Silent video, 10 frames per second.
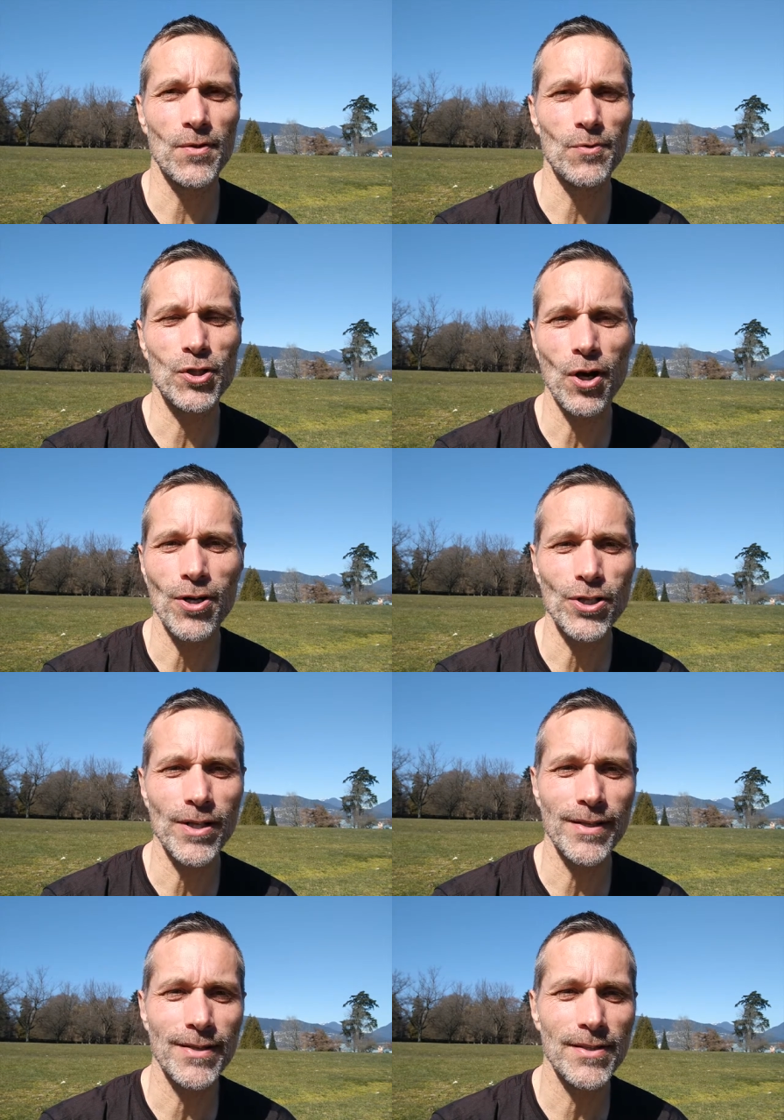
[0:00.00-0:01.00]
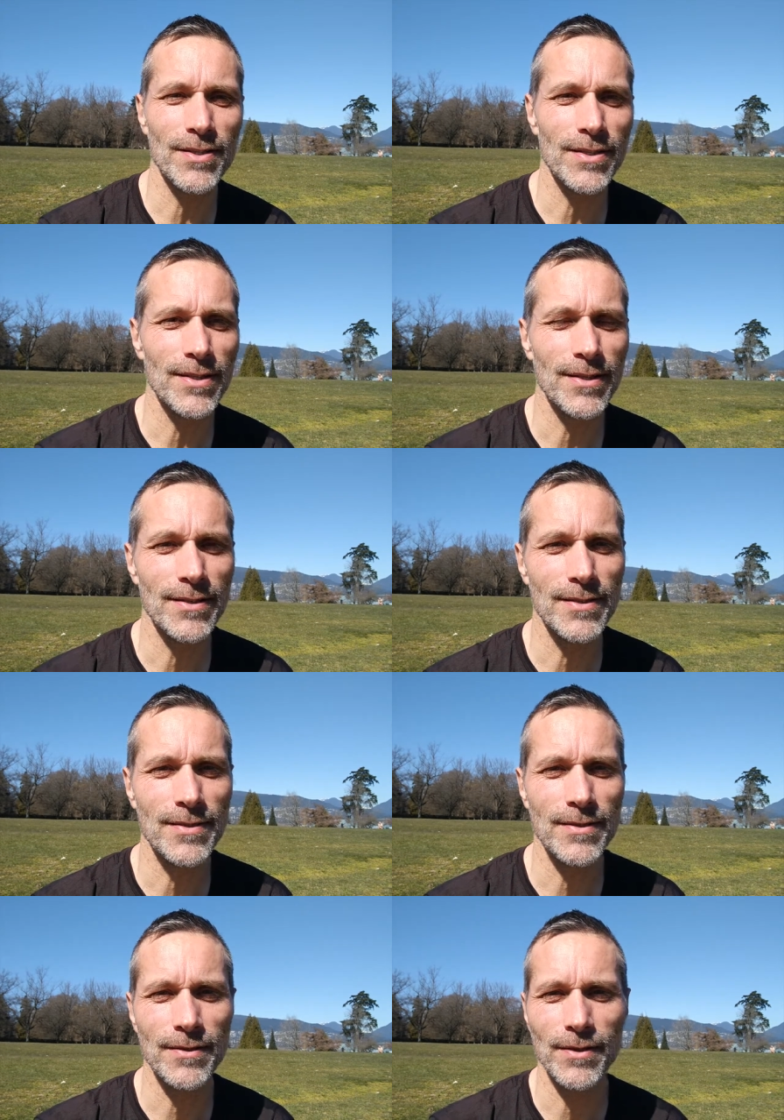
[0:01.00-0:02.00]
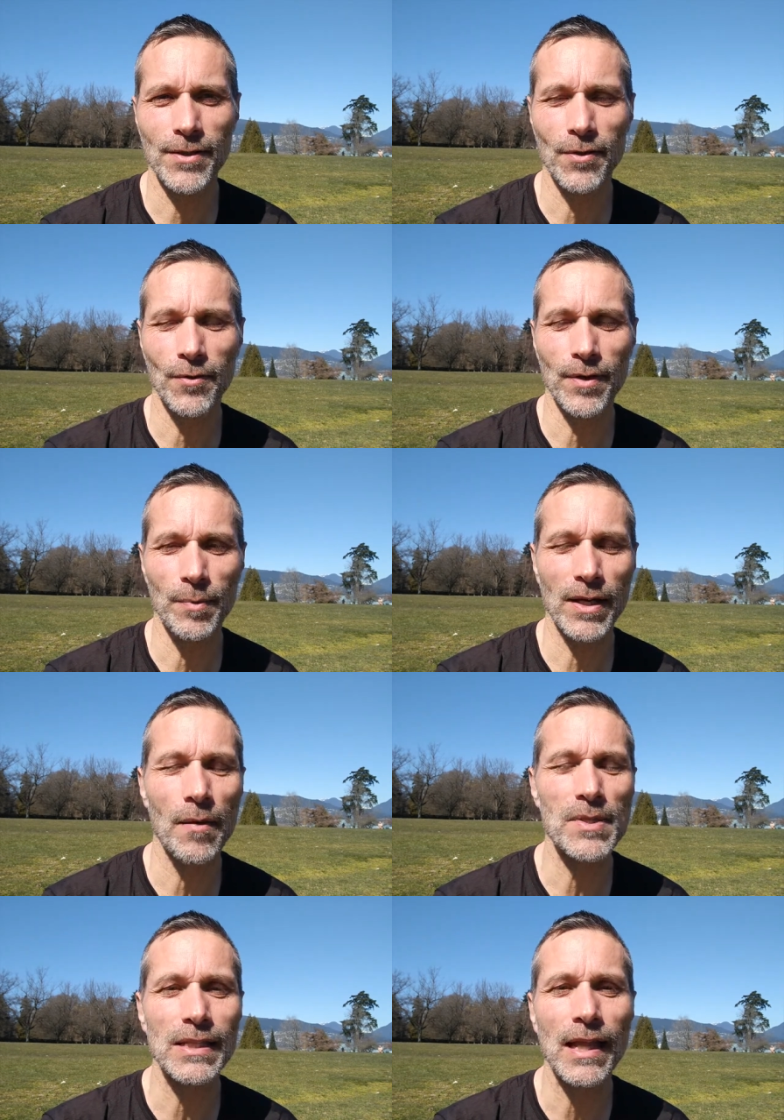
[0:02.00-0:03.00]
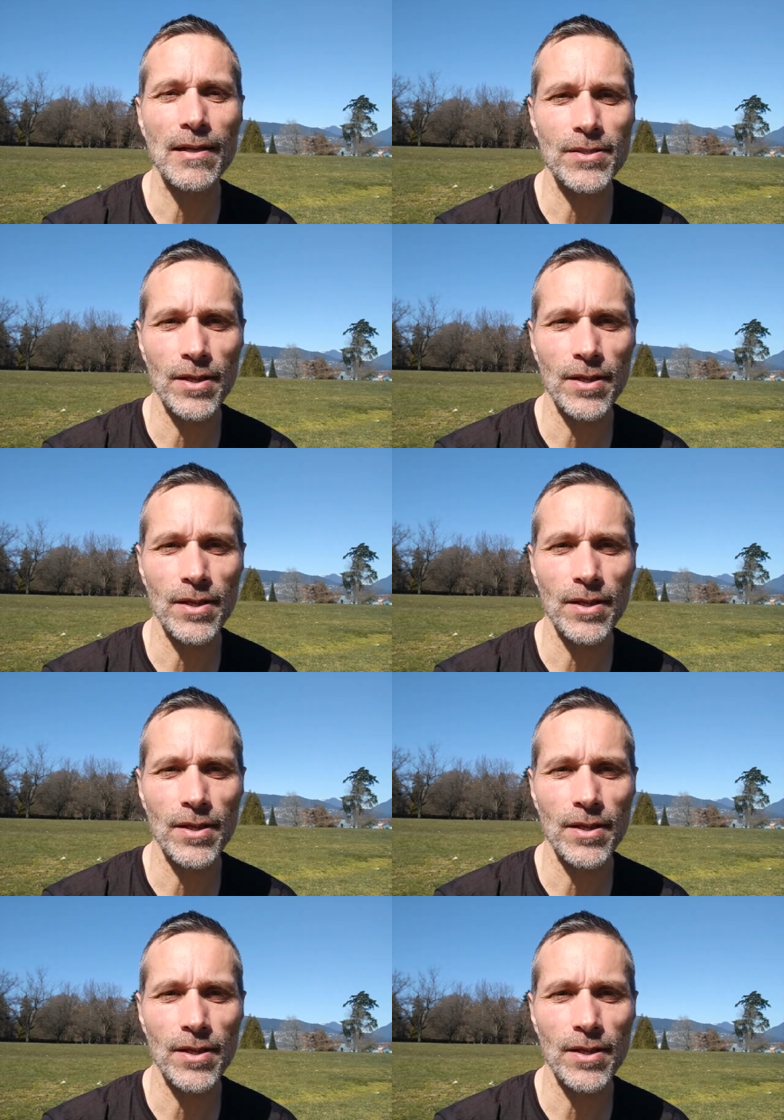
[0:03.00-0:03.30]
charging is becomes less